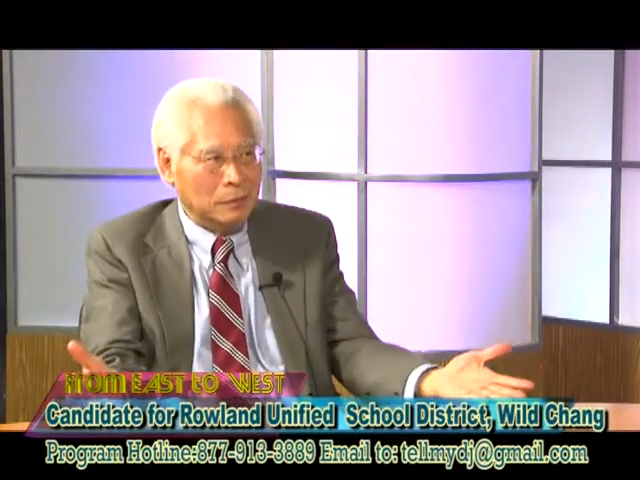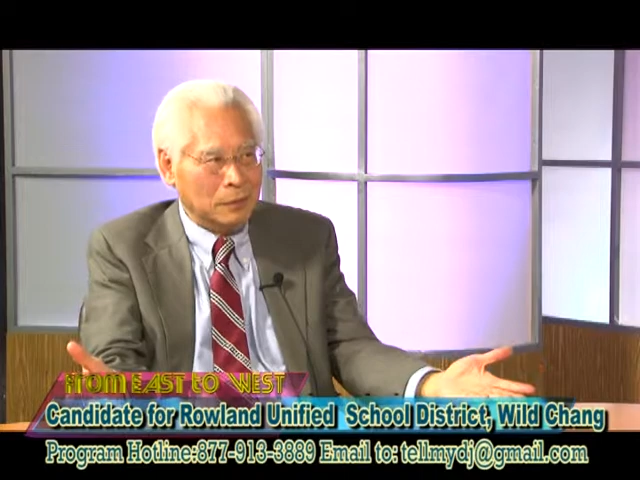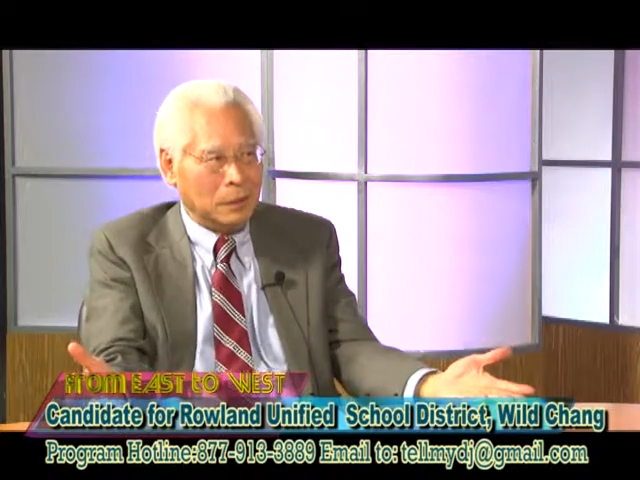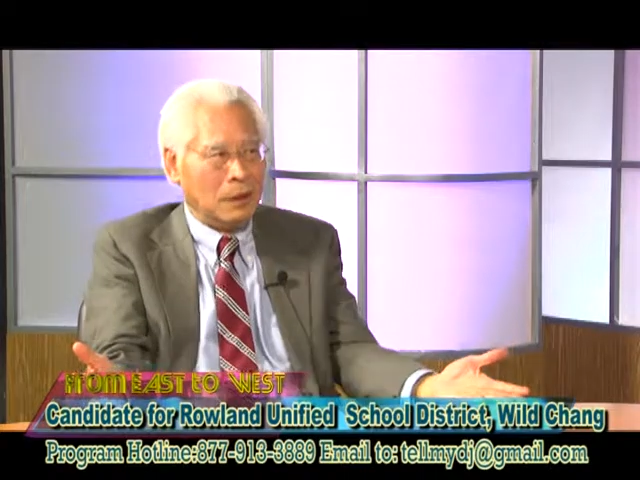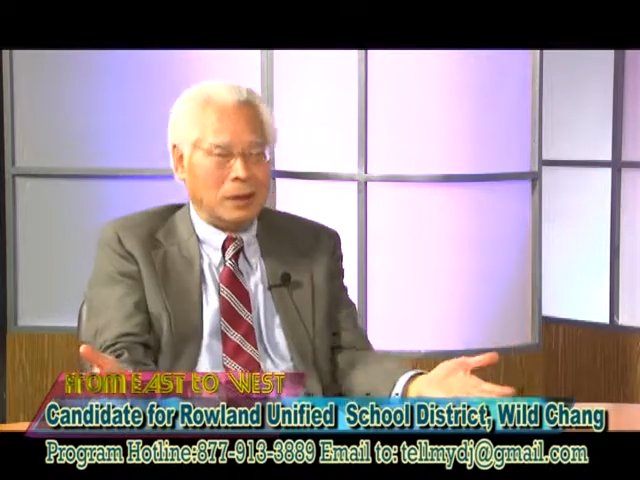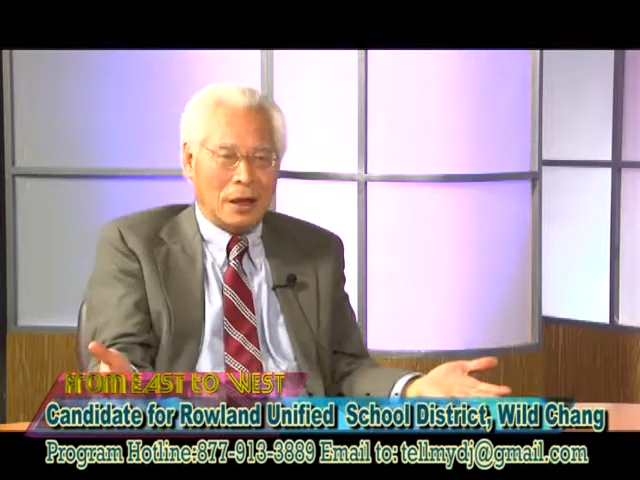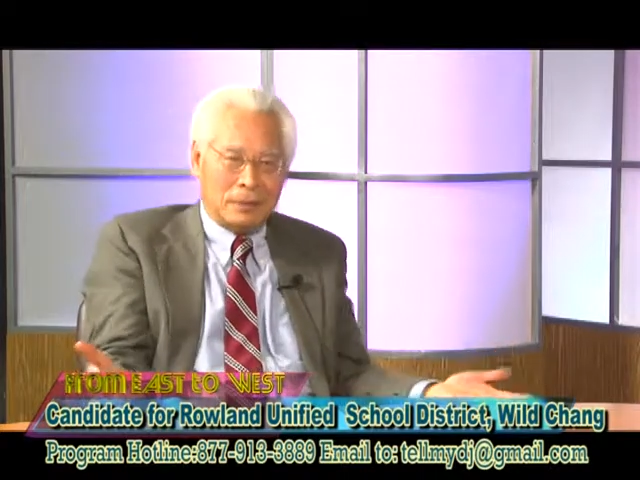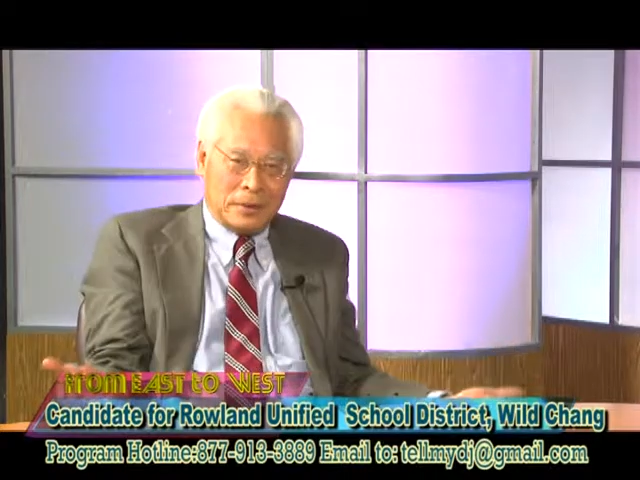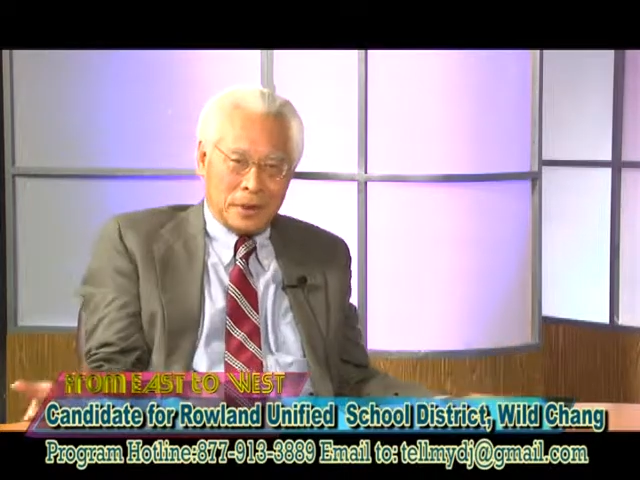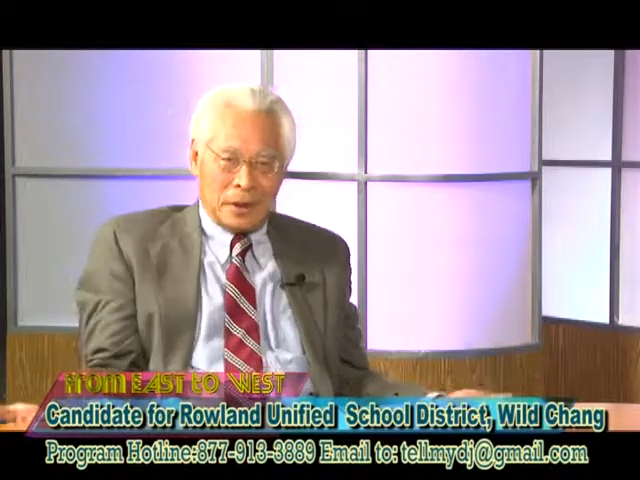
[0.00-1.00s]
and
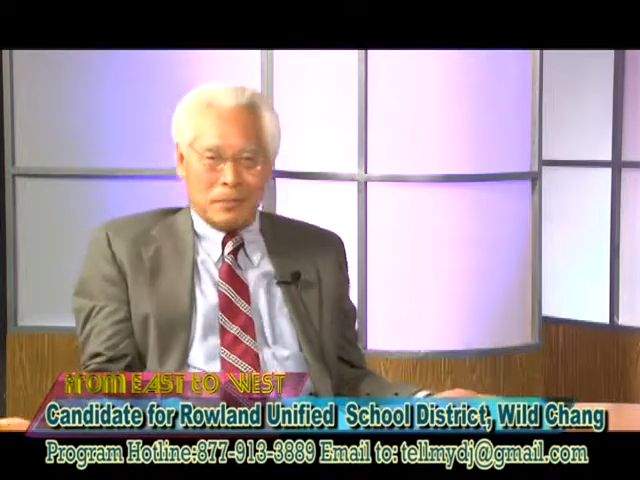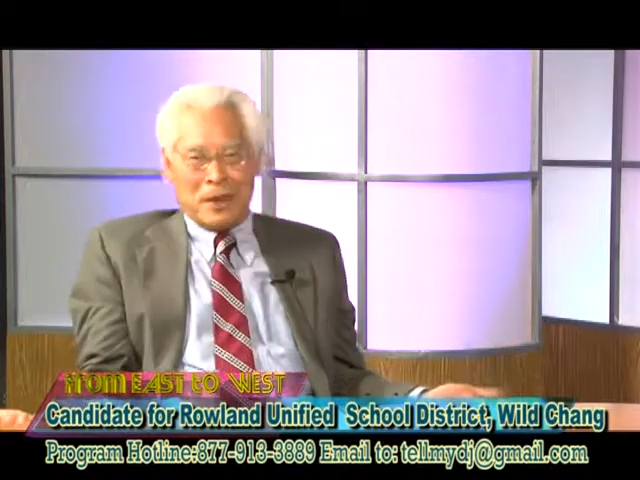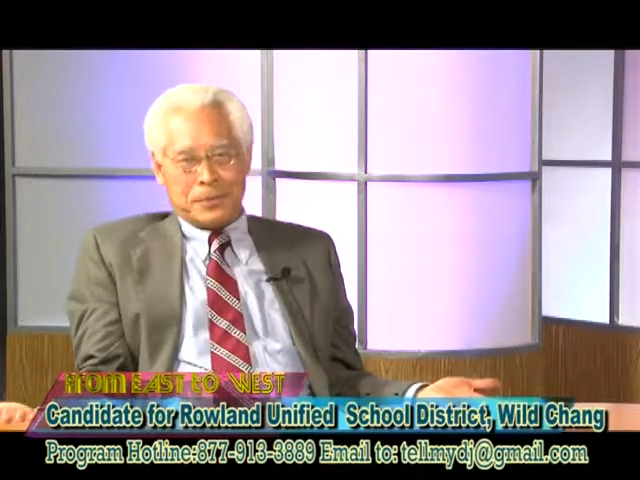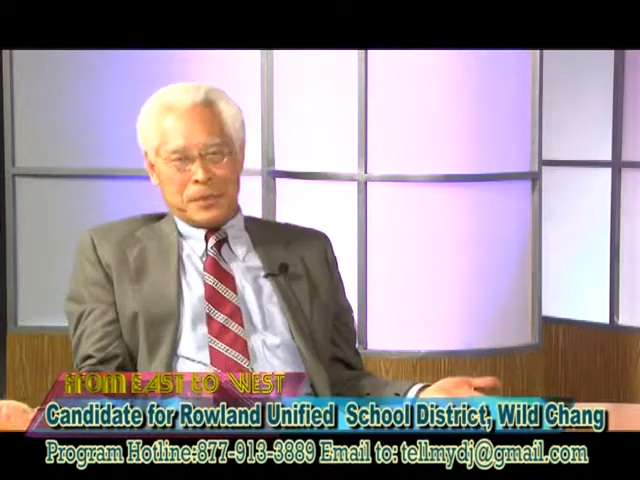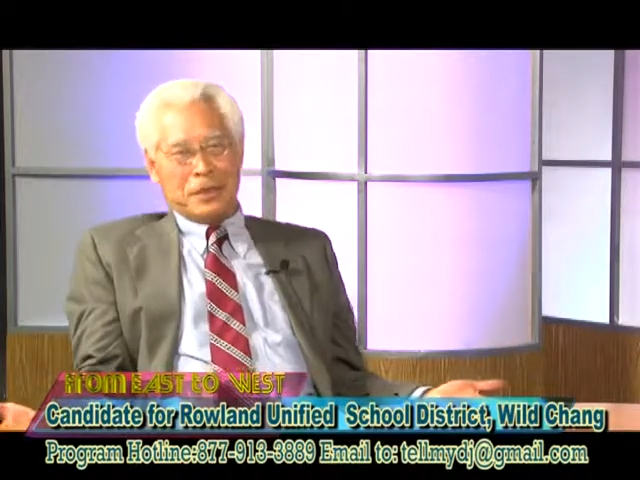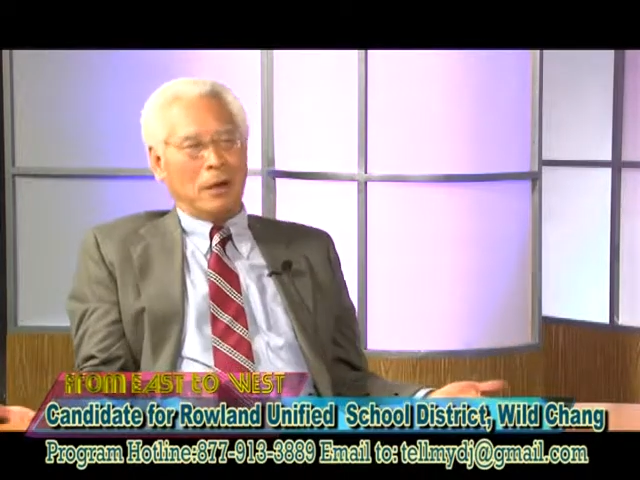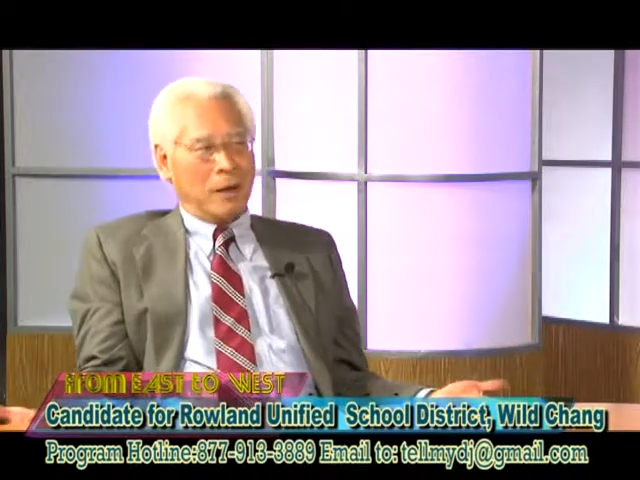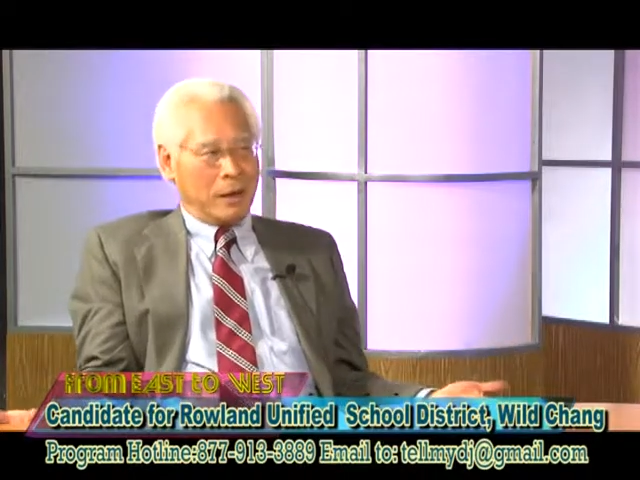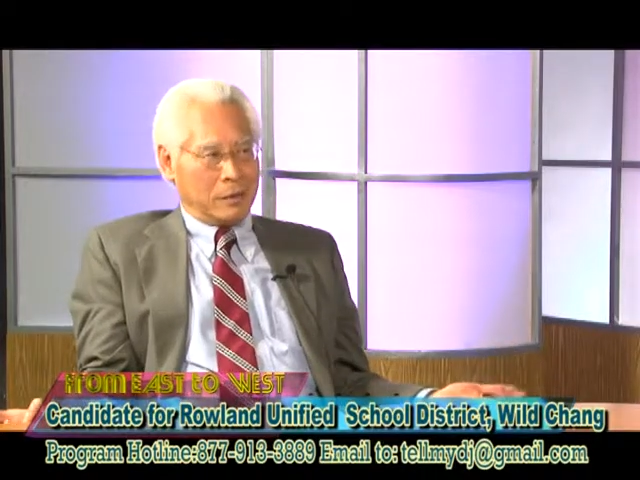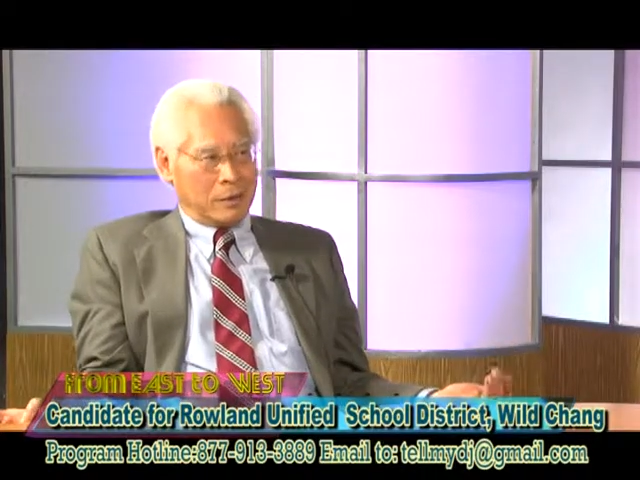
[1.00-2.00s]
after that he must be tired.